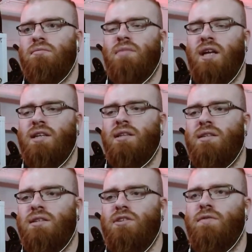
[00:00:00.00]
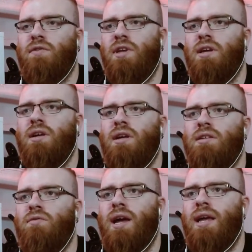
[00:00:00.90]
I think schizophrenia is
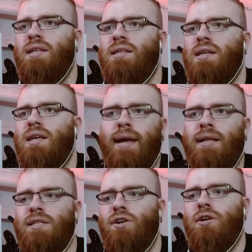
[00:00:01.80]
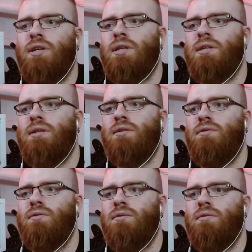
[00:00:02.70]
the right disorder
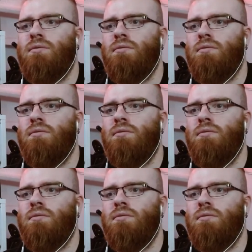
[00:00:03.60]
to